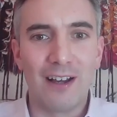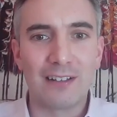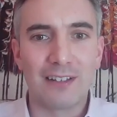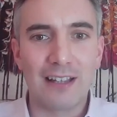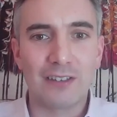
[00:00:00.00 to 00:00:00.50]

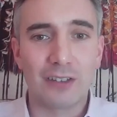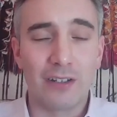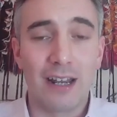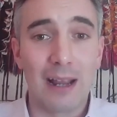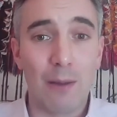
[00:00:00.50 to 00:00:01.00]

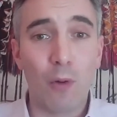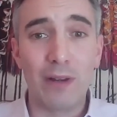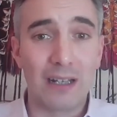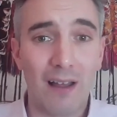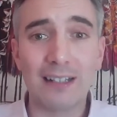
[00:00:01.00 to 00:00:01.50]
destiny, and what
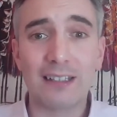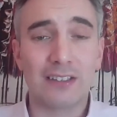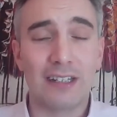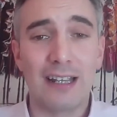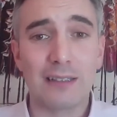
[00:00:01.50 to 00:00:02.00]
we'd like to
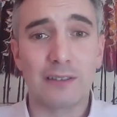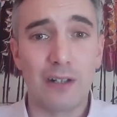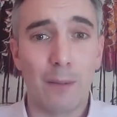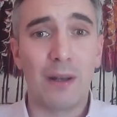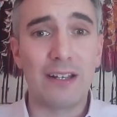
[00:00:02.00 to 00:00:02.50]
see is
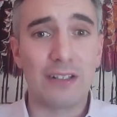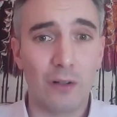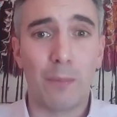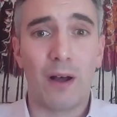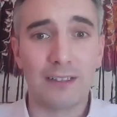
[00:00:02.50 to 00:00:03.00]

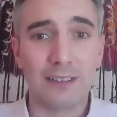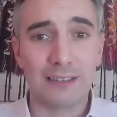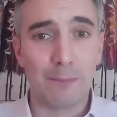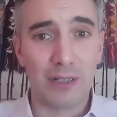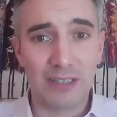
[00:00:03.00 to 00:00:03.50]
political parties
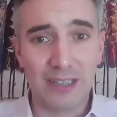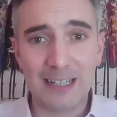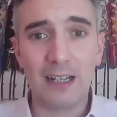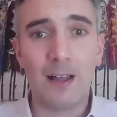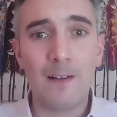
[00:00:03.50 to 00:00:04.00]
in
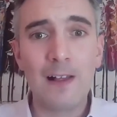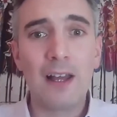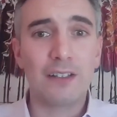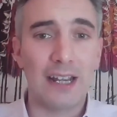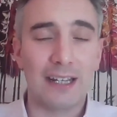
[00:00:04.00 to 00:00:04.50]
particular
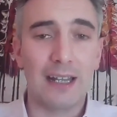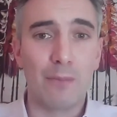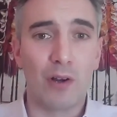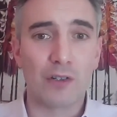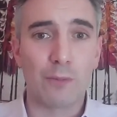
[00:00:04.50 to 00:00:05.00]
taking
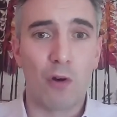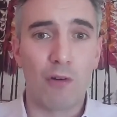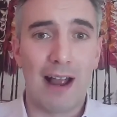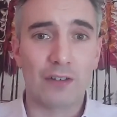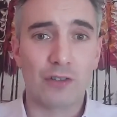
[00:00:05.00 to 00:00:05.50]
much more
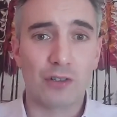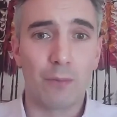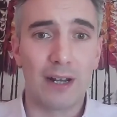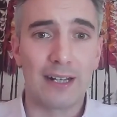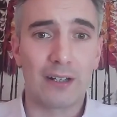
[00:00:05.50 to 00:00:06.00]
action
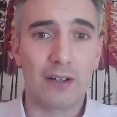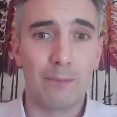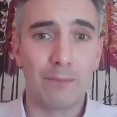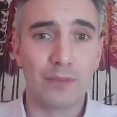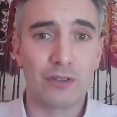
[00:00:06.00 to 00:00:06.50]
when it
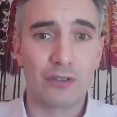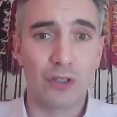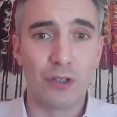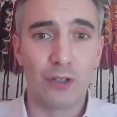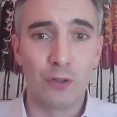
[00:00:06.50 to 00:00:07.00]
comes
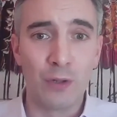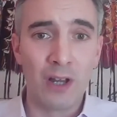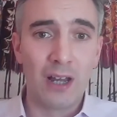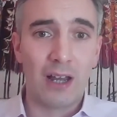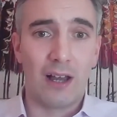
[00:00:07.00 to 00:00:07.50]
to
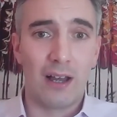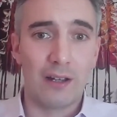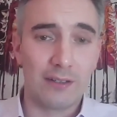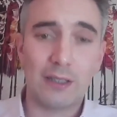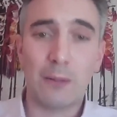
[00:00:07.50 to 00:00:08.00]

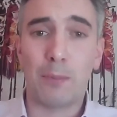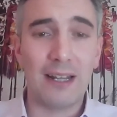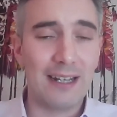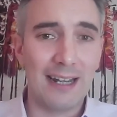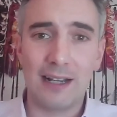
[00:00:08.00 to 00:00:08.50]

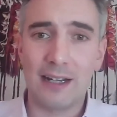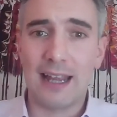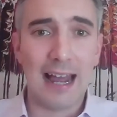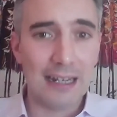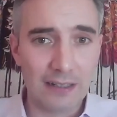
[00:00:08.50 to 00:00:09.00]
disciplining
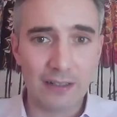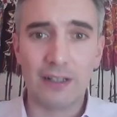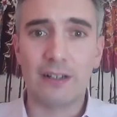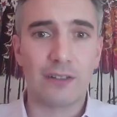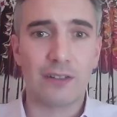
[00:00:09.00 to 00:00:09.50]

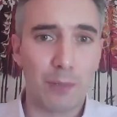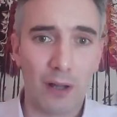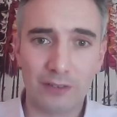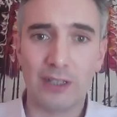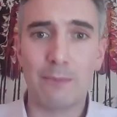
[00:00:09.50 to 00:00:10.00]
candidates,
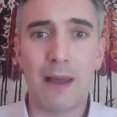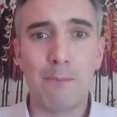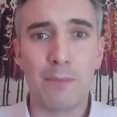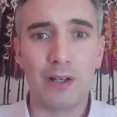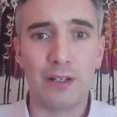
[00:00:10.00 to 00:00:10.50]
party
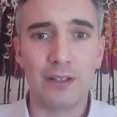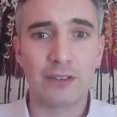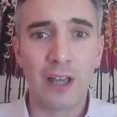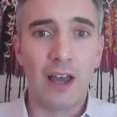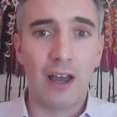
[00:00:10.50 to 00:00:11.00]

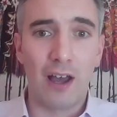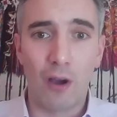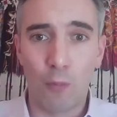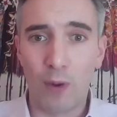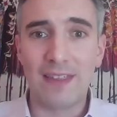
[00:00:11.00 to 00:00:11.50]
members,
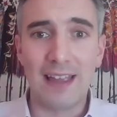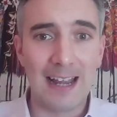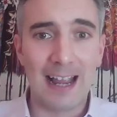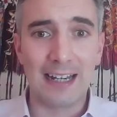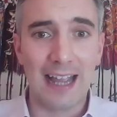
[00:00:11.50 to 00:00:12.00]
where
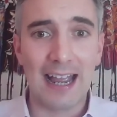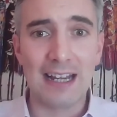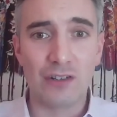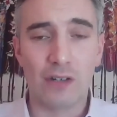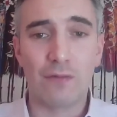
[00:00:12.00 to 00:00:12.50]
they
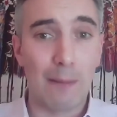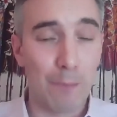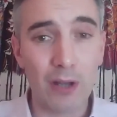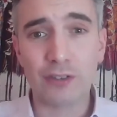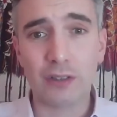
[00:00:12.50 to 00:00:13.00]
engage in very
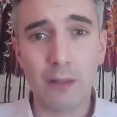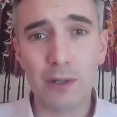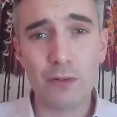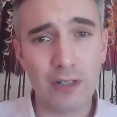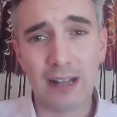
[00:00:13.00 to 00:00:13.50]
personal
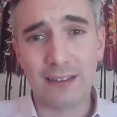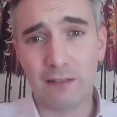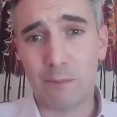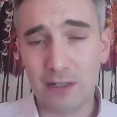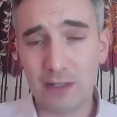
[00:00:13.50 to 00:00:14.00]
abuse. And I think
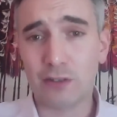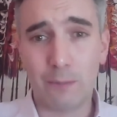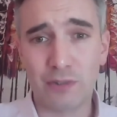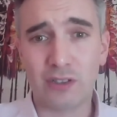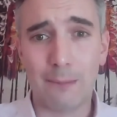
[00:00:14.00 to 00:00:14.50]
there have been
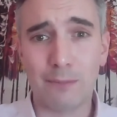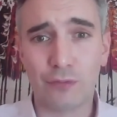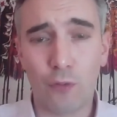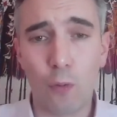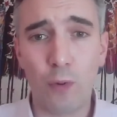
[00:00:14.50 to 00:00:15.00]
some steps
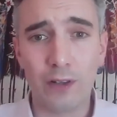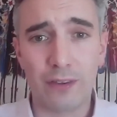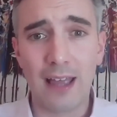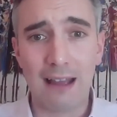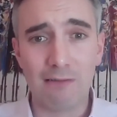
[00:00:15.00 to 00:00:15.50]
forward
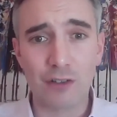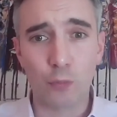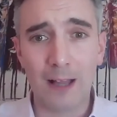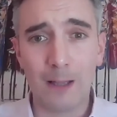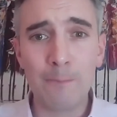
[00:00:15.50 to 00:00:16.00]
there as
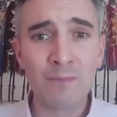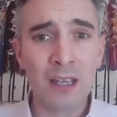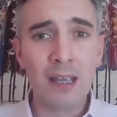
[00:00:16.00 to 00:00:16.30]
well.